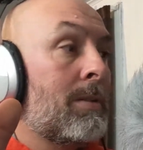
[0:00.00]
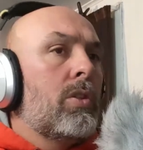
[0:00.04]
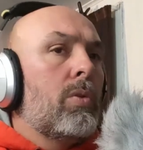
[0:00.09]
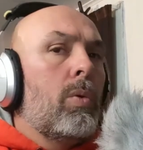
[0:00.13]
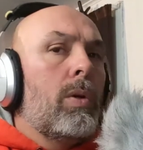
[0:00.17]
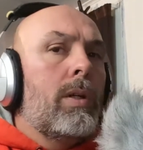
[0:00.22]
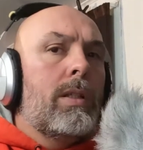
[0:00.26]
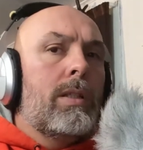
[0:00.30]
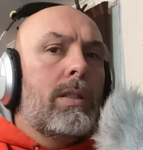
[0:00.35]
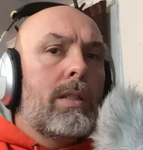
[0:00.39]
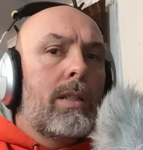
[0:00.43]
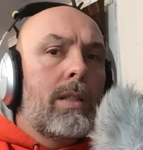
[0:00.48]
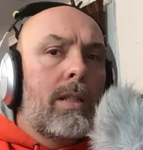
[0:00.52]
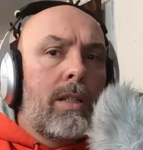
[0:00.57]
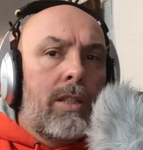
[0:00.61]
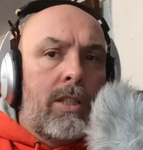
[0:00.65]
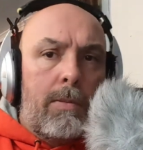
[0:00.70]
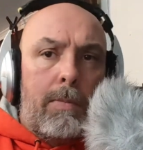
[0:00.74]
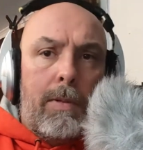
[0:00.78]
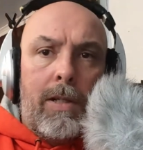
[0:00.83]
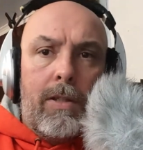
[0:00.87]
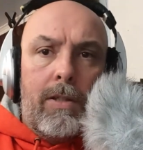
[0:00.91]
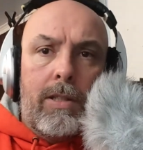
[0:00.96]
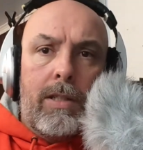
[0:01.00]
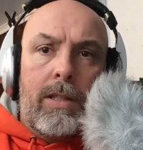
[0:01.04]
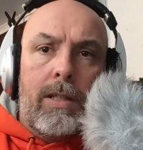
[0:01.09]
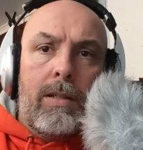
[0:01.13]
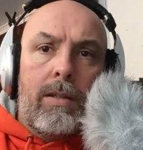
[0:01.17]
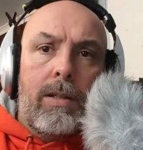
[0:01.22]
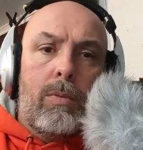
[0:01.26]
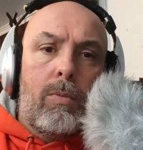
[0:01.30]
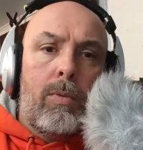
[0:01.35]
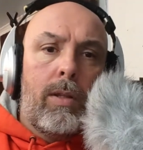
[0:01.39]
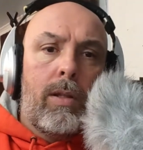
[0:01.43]
So what is the conspiracy
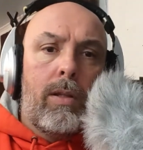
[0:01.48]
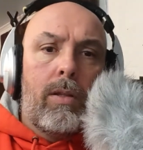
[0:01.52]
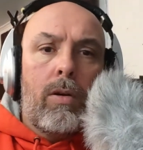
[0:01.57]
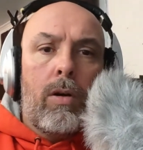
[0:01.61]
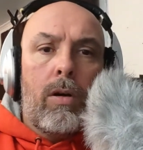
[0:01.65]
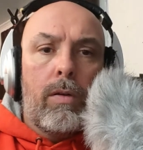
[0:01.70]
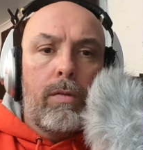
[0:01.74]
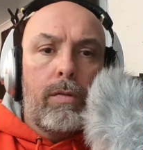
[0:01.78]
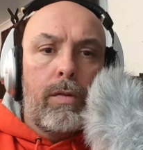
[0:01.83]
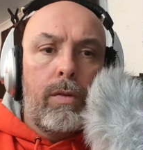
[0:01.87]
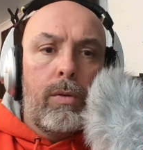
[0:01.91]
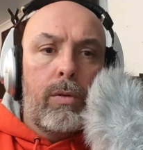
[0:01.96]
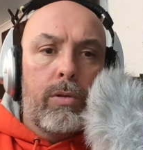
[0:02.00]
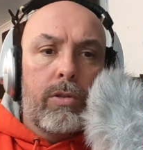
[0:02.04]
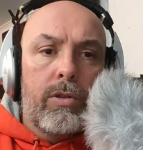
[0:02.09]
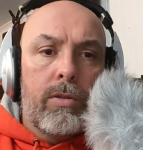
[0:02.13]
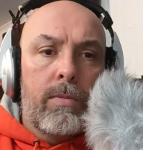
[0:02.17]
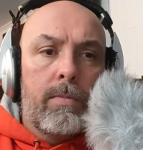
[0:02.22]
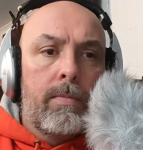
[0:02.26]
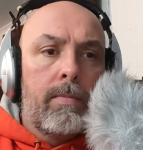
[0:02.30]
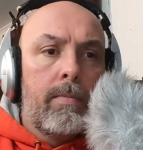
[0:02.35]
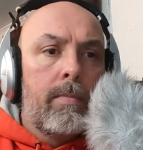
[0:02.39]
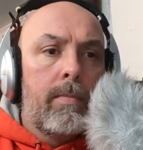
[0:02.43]
with alt fuels?